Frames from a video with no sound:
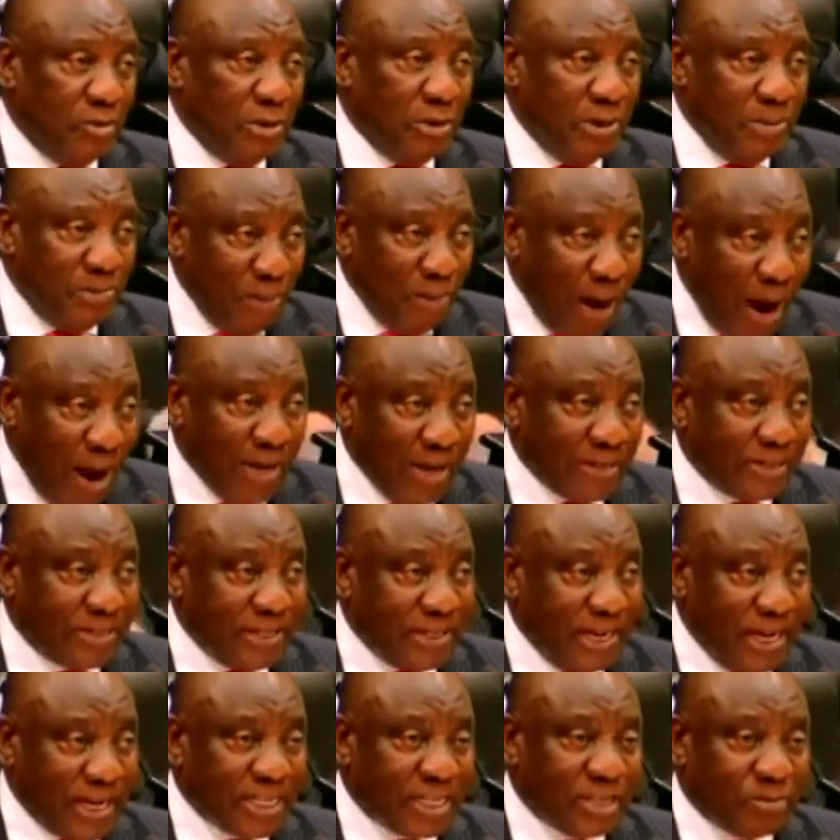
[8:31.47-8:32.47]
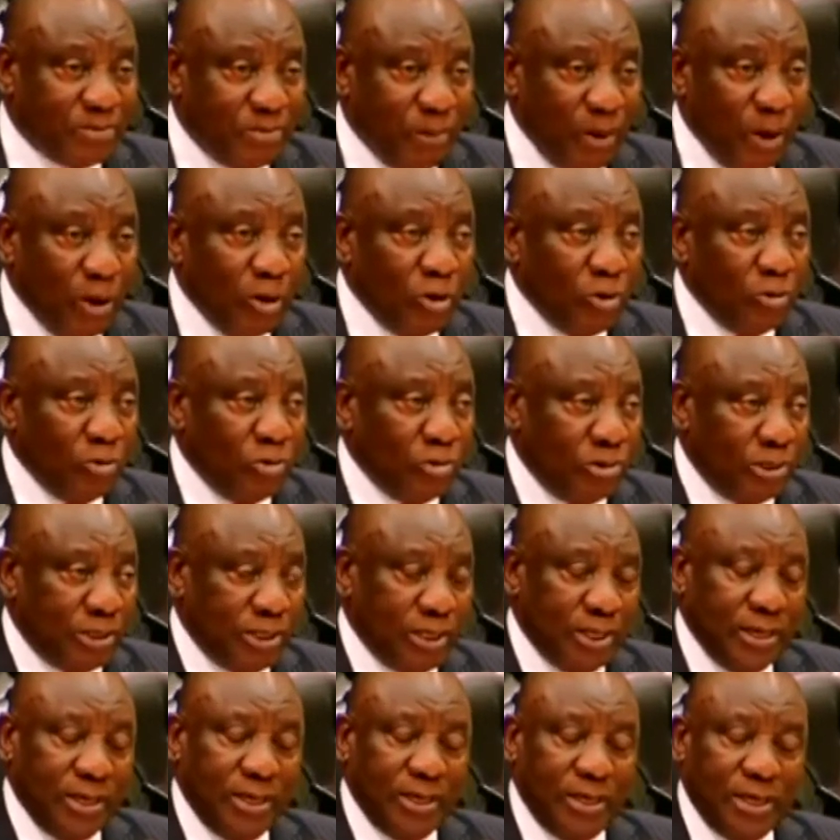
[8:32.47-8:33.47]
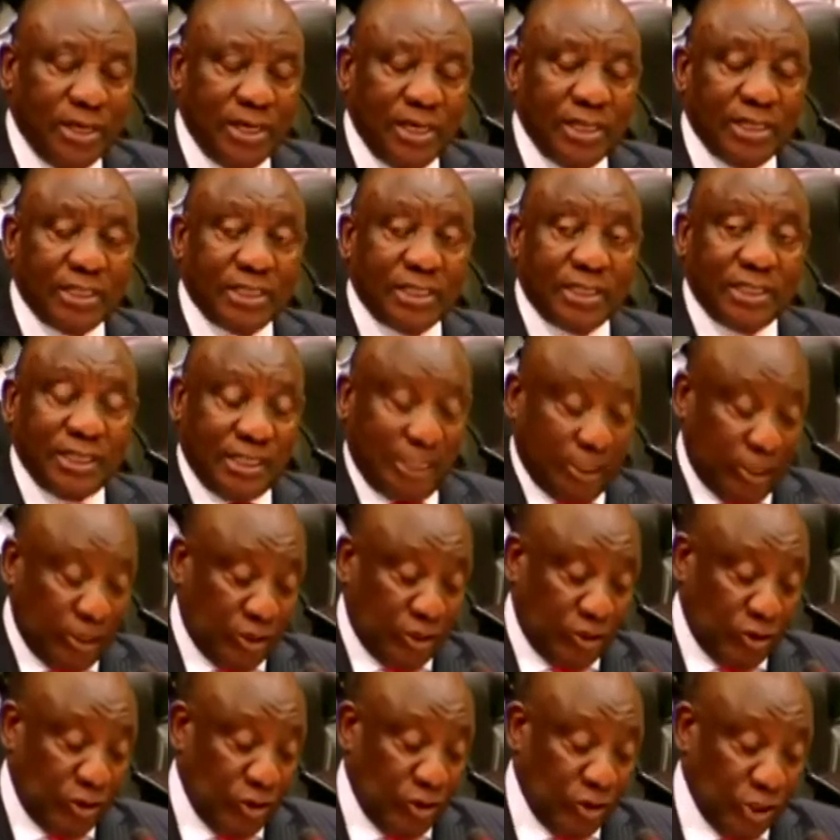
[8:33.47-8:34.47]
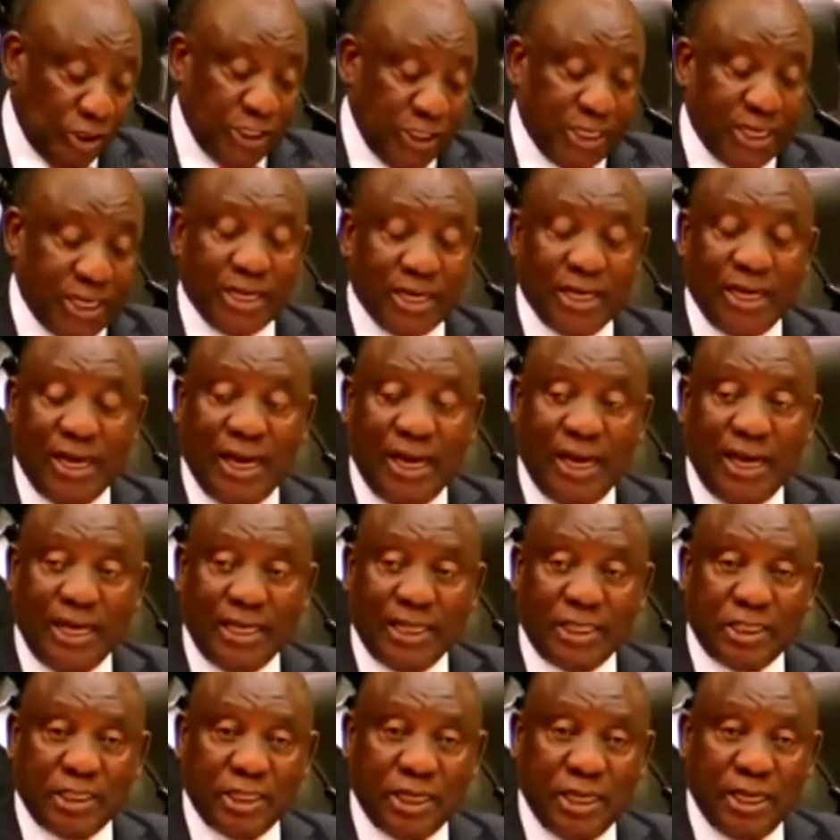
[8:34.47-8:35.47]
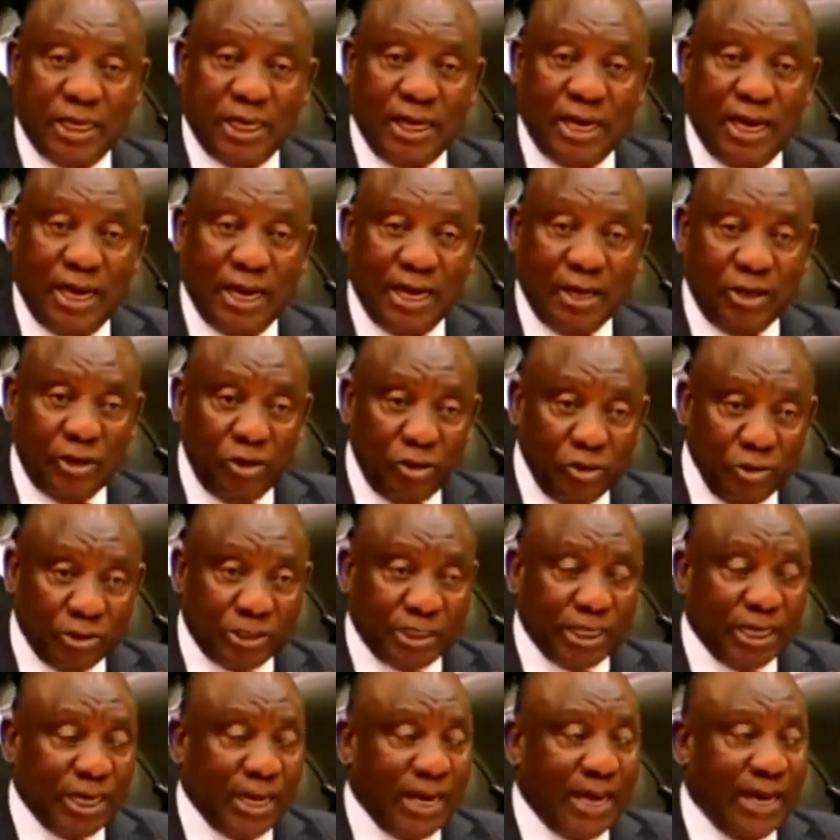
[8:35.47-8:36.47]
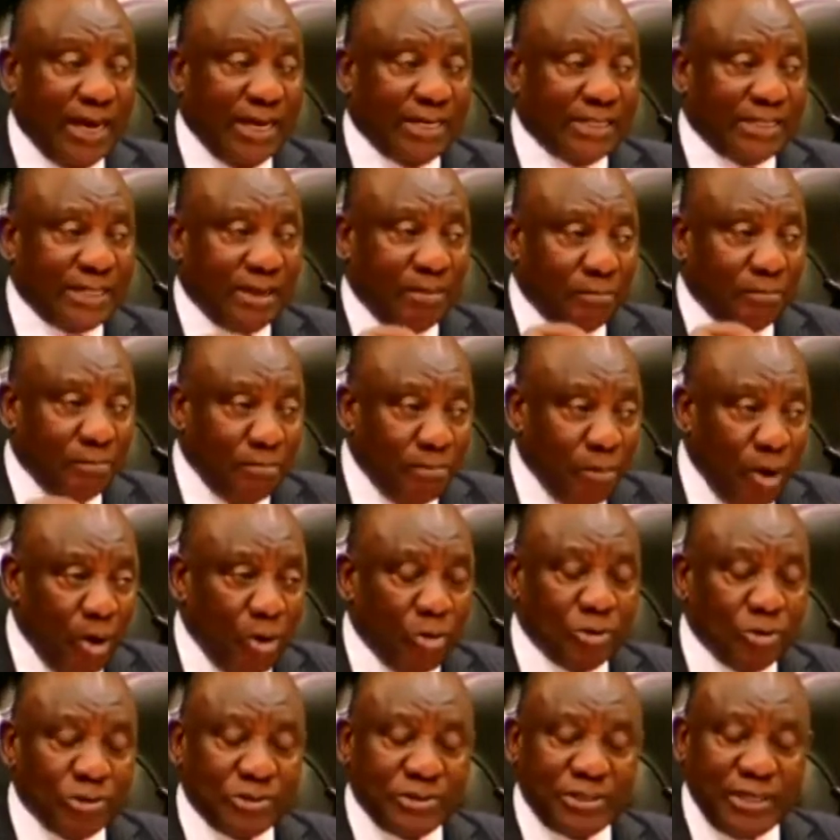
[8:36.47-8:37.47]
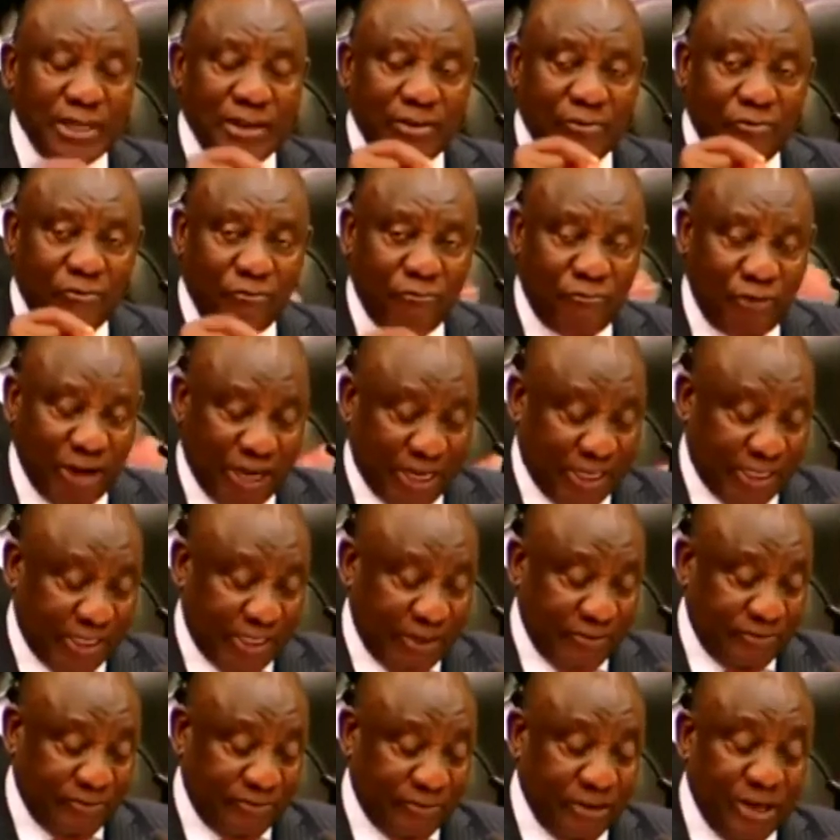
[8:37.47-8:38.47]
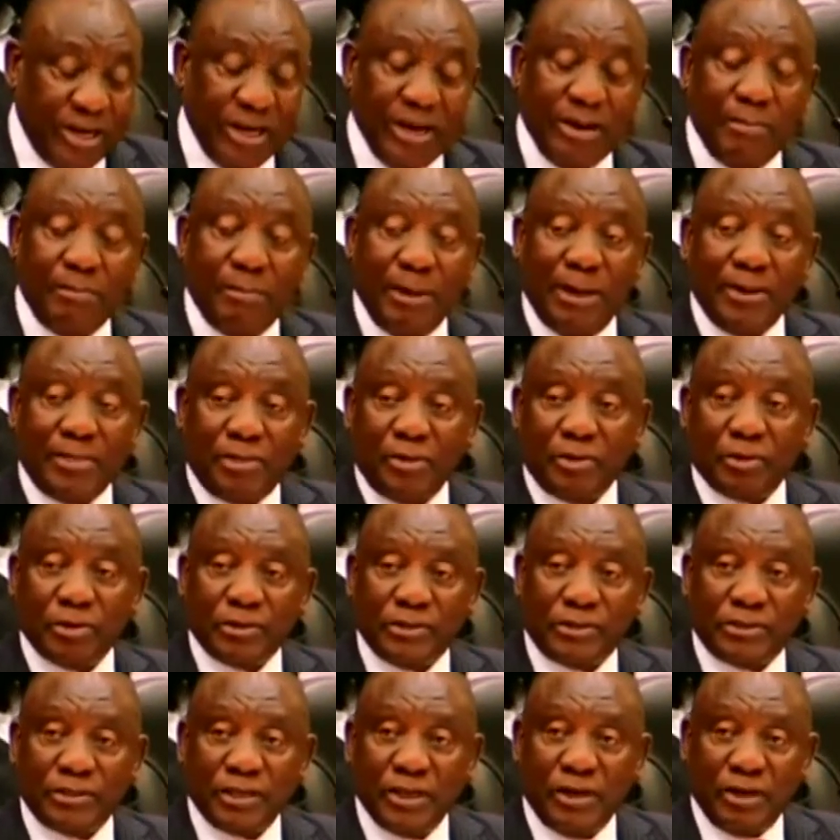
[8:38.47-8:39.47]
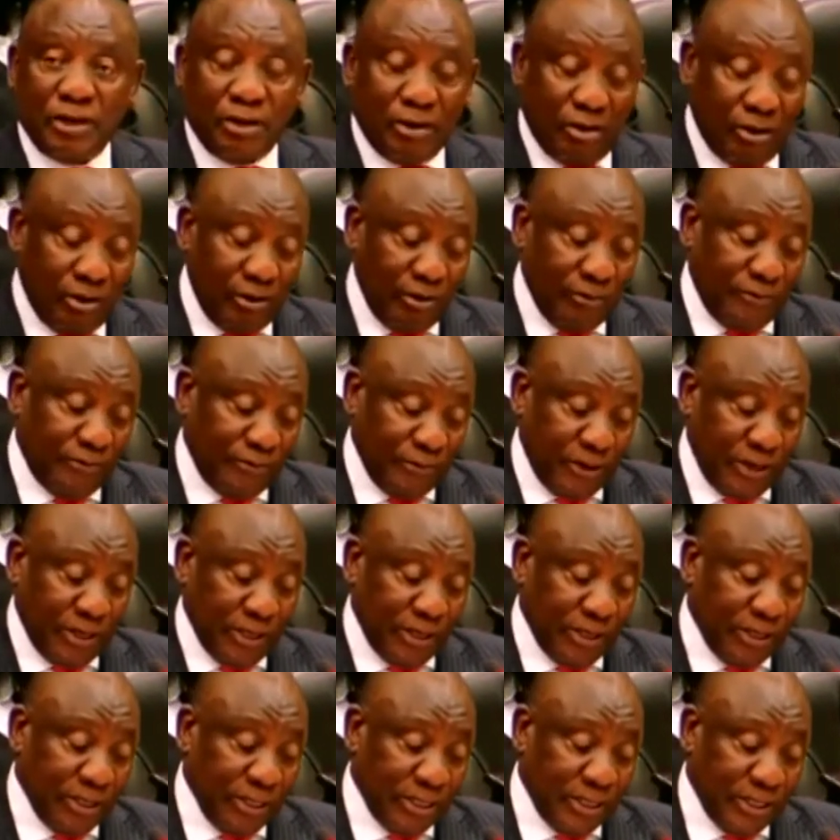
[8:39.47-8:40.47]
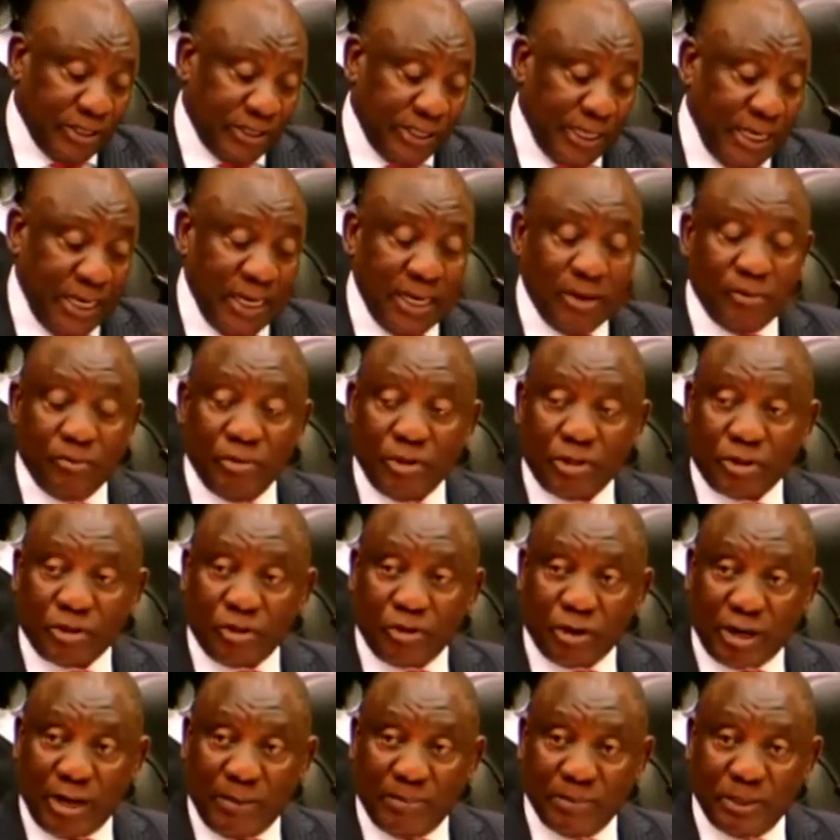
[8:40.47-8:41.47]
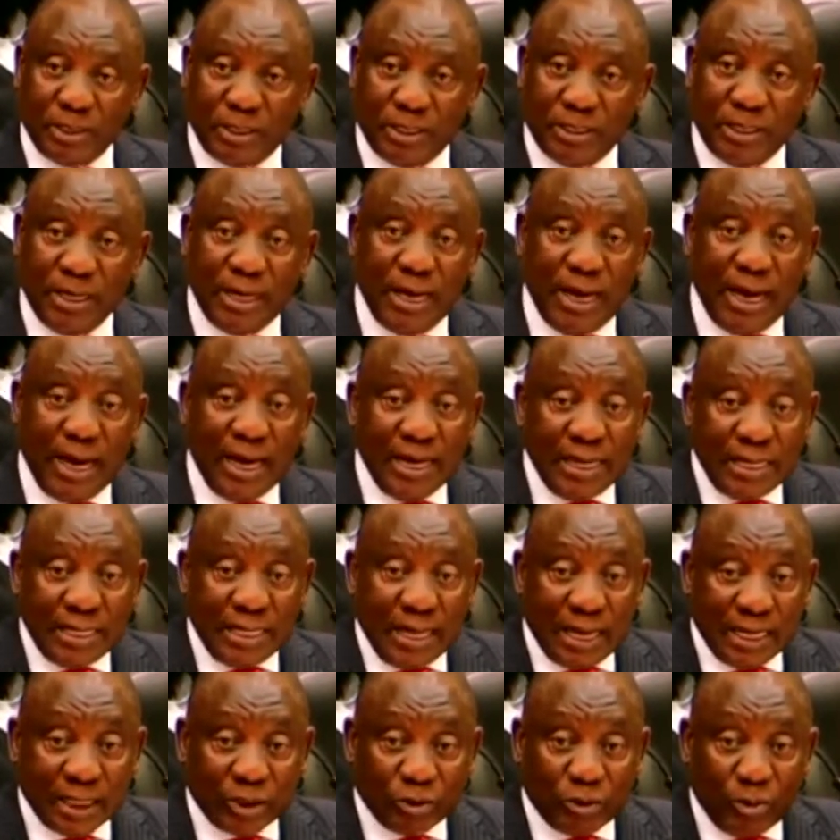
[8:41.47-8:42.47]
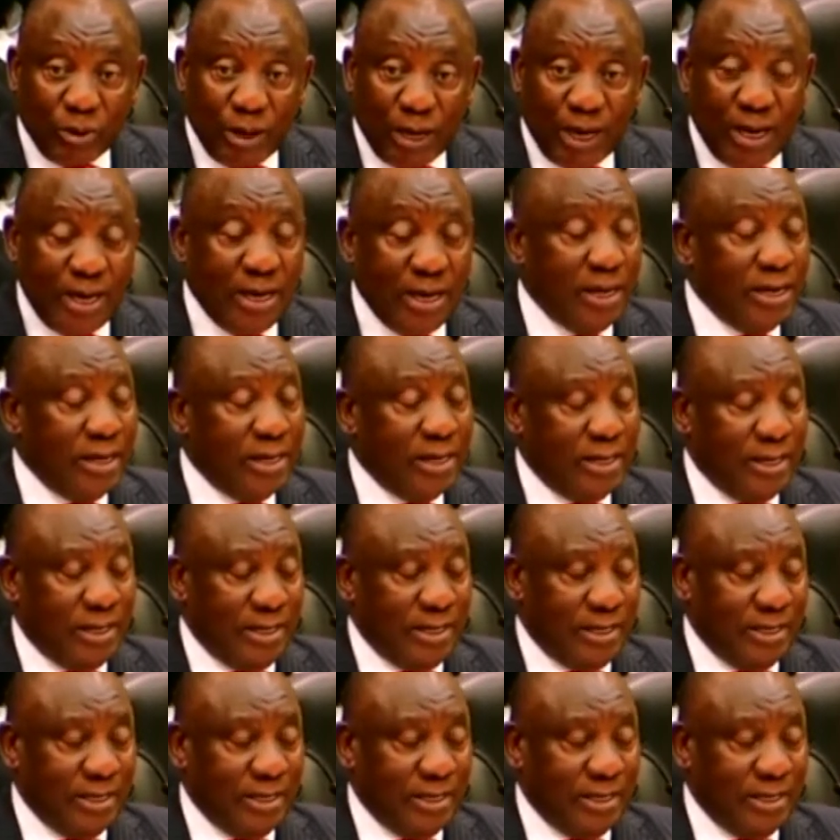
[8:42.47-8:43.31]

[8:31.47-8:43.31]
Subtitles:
We must explode into the technological age and utilize the most effective methods of dealing with corruption. And in that way,